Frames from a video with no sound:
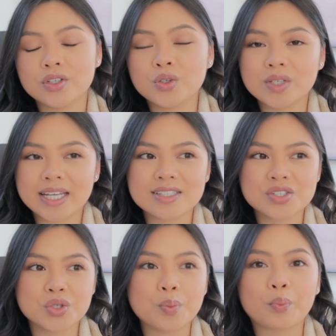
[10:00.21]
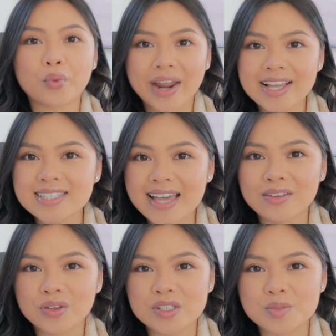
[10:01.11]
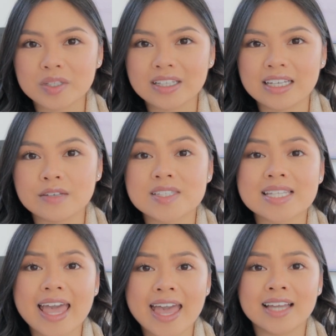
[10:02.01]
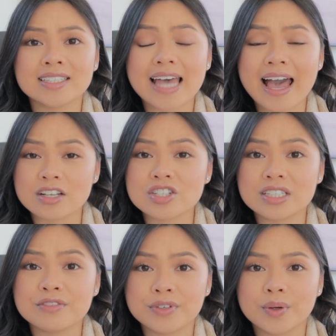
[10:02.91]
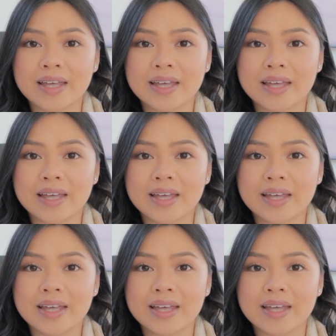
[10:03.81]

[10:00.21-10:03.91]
you need to break down those beliefs and actually feel